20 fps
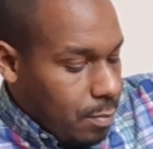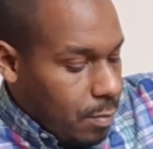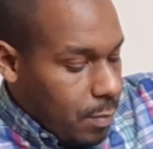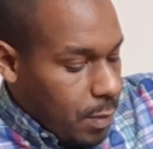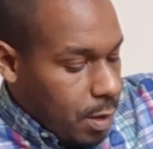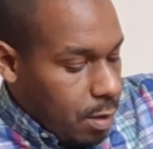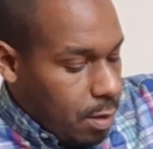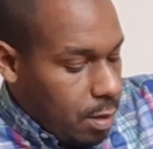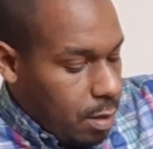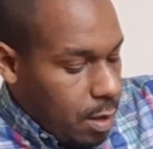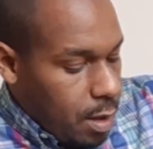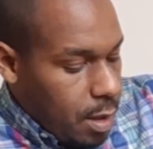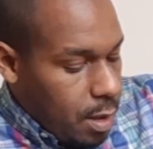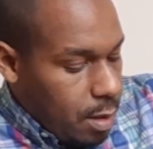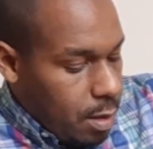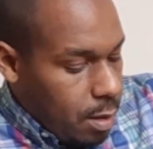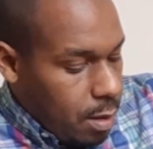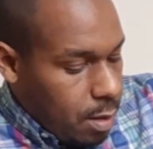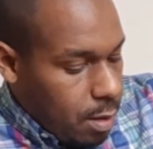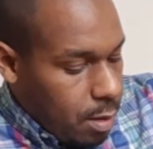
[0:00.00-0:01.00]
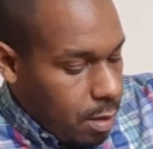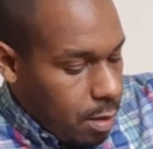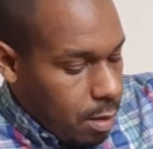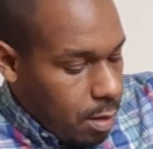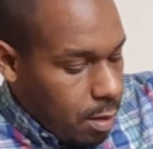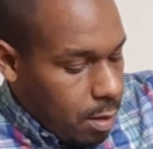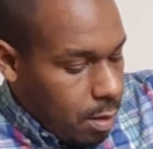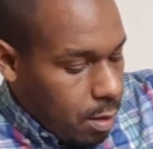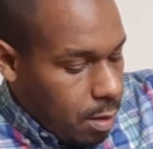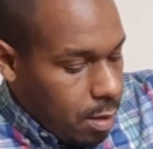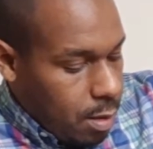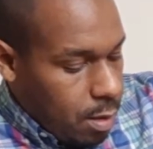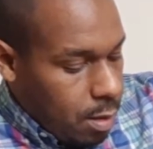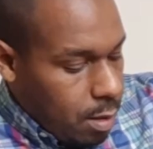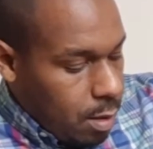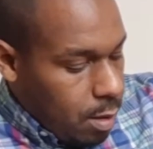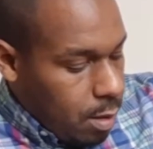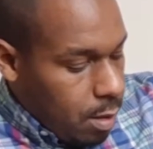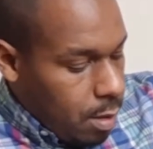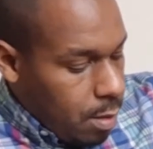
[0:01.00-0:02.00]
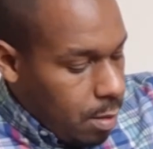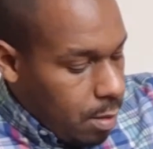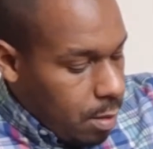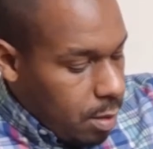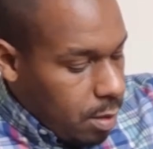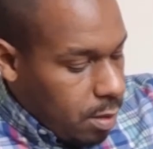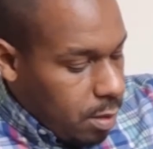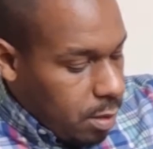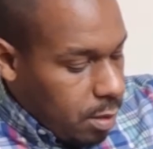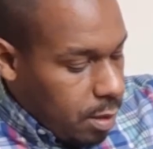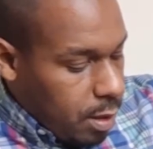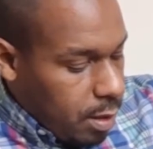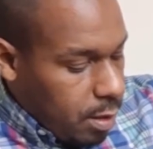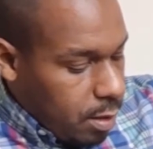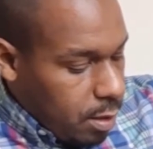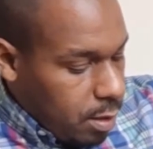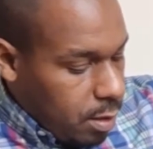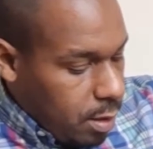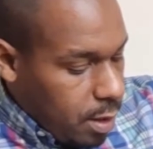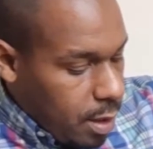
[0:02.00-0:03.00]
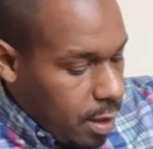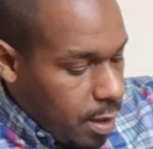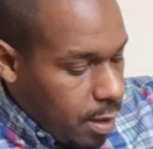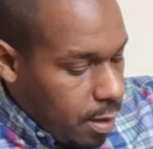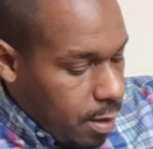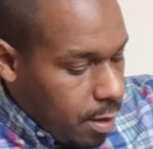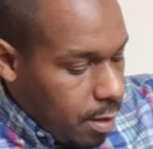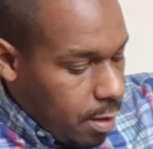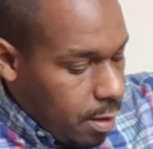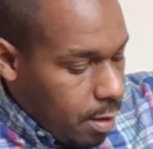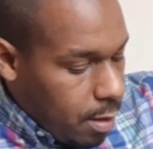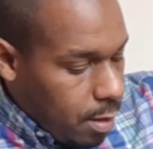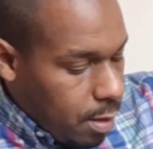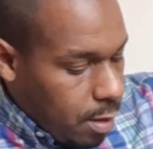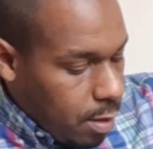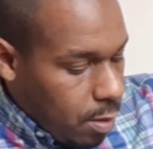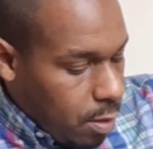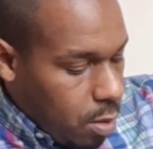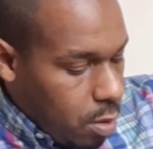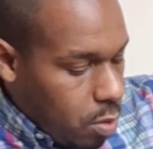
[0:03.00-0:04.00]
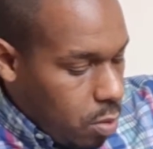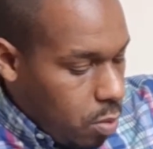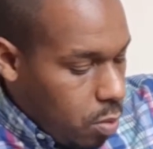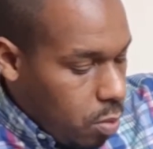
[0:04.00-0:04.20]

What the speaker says: Okay. This is nice and tight. Oh.